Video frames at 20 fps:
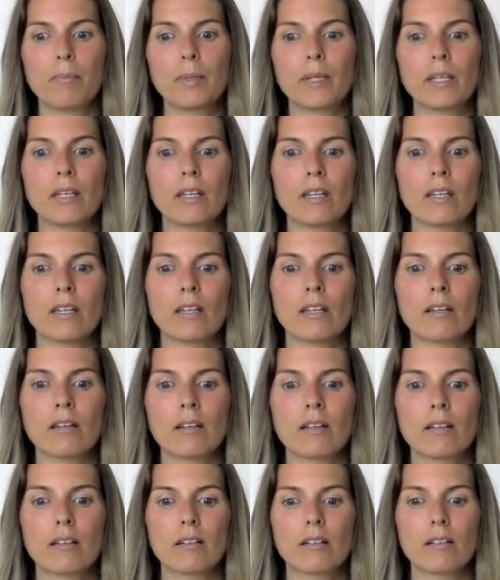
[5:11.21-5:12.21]

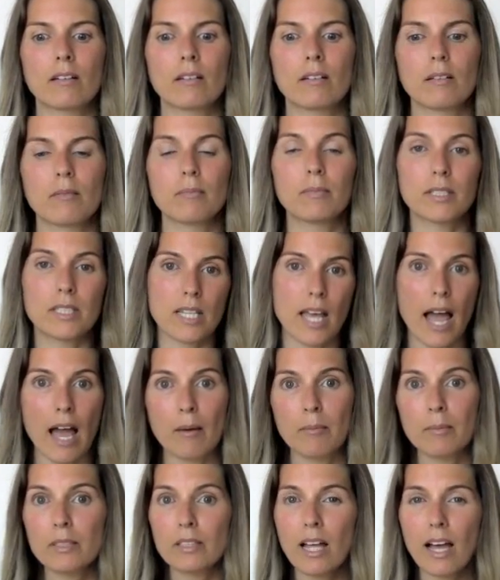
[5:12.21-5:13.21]
being
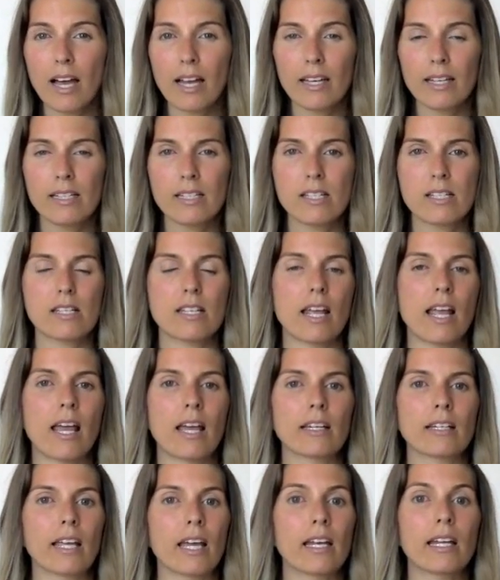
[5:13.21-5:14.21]
metabolized
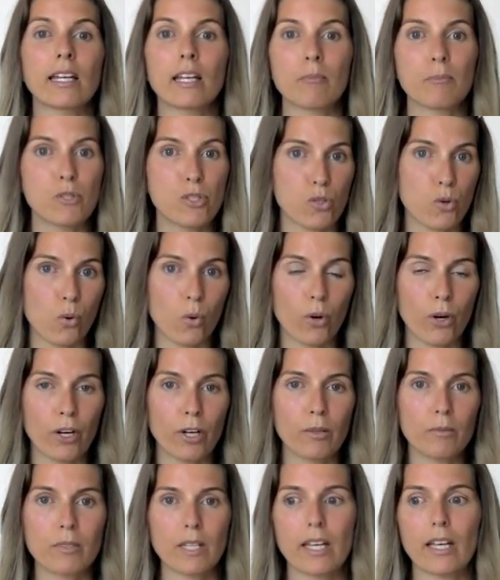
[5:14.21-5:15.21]
and getting
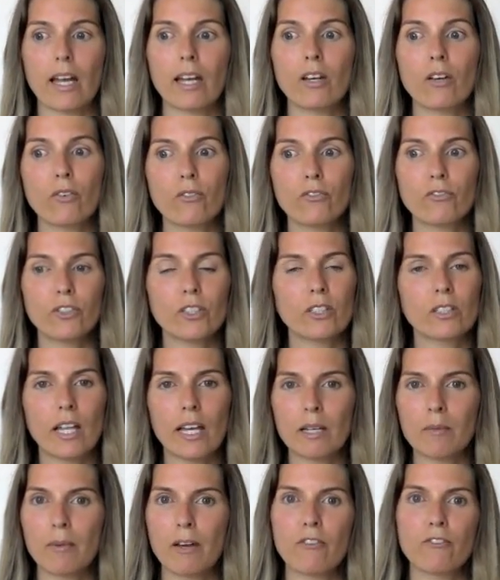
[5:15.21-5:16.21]
absorbed. Like, I don't feel
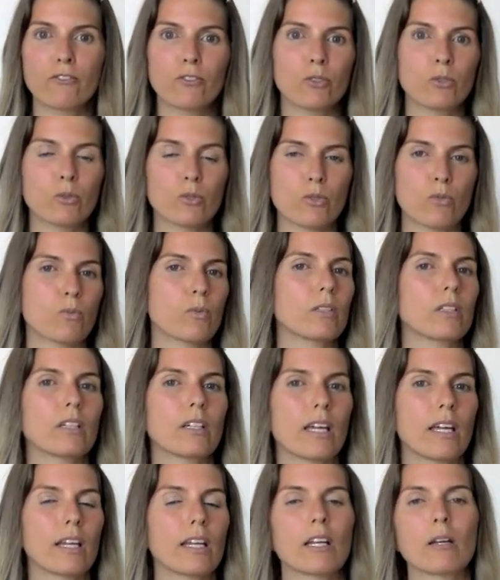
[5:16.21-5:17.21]
like my food was really
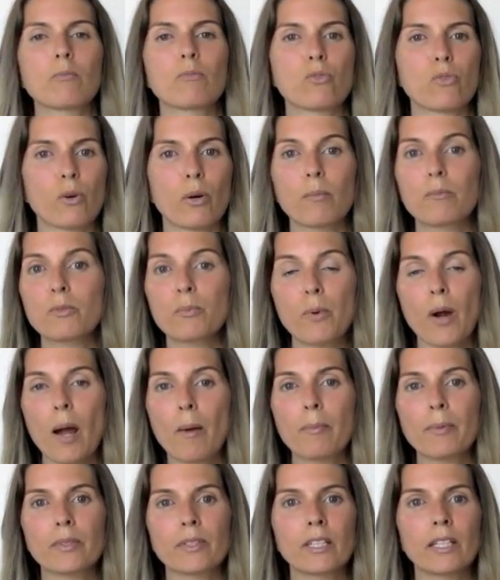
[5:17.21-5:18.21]
getting absorbed
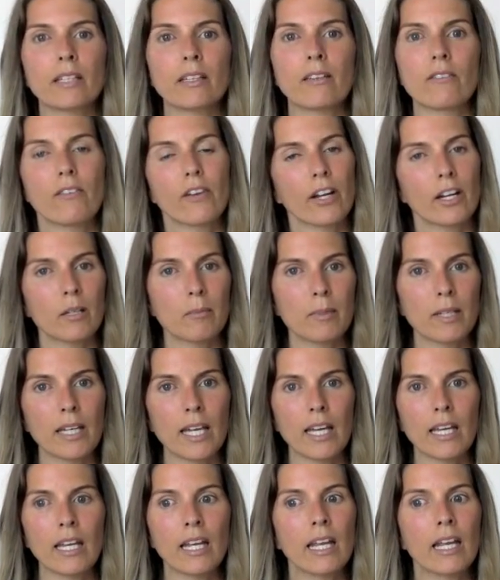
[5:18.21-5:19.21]
properly in the very
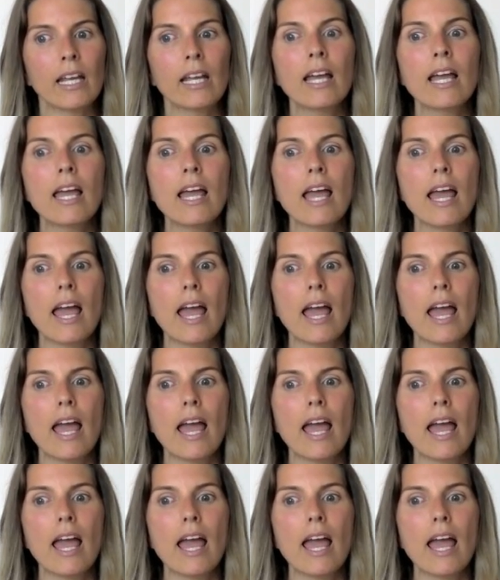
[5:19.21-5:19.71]
beginning.